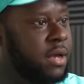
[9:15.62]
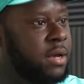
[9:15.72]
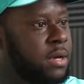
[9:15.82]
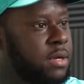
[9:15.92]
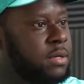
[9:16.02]
No,
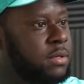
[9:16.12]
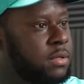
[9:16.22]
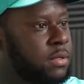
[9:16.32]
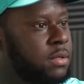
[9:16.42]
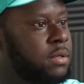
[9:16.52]
I'm in
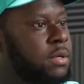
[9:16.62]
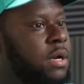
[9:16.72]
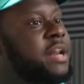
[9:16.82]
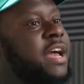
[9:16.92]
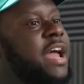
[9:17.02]
Rap God.
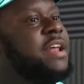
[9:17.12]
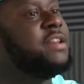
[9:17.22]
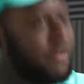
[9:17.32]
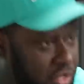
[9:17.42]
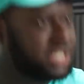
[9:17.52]
A nigga ain't
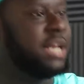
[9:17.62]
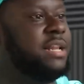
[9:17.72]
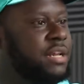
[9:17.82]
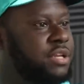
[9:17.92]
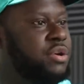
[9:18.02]
never said
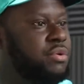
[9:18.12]
that to you.